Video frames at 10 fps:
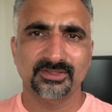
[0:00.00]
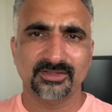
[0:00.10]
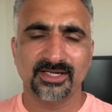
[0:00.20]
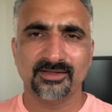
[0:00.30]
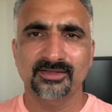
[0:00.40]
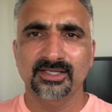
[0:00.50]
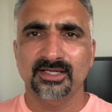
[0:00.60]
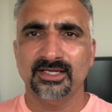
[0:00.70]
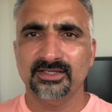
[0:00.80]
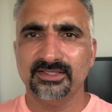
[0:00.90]
kind
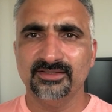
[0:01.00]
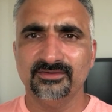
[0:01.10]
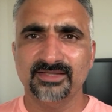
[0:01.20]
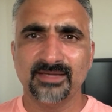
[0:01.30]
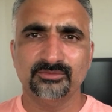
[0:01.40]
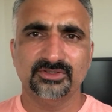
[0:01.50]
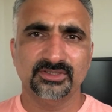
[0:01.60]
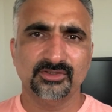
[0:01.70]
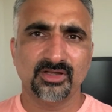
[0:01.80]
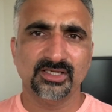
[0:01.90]
of in-depth
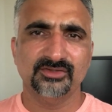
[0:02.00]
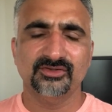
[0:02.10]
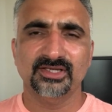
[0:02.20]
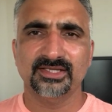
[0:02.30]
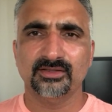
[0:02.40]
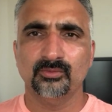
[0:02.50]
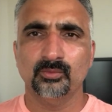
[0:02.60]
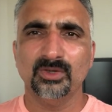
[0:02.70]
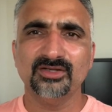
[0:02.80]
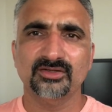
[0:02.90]
knowledge, like
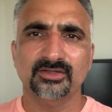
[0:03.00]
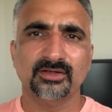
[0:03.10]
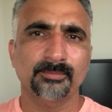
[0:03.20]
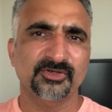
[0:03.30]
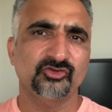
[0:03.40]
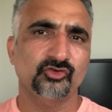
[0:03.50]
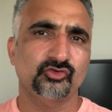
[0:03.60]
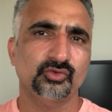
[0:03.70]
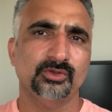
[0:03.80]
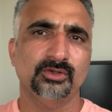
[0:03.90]
what companies you
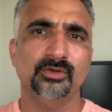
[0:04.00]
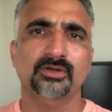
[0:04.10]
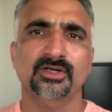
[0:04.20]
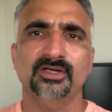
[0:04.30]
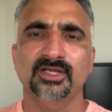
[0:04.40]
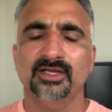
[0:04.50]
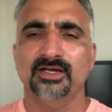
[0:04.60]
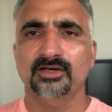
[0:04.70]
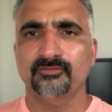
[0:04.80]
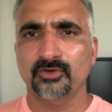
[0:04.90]
should look
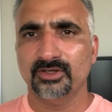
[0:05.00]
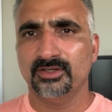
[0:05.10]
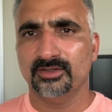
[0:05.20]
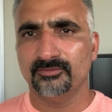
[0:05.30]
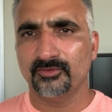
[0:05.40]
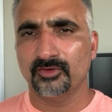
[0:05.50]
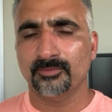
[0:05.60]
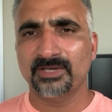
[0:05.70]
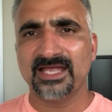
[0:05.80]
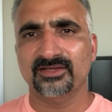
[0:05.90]
for
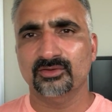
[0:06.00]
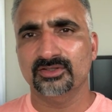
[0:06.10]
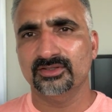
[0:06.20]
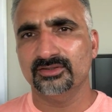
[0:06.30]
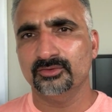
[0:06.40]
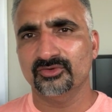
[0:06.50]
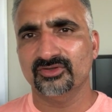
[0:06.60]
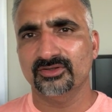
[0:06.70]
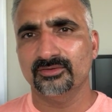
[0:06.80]
applying in those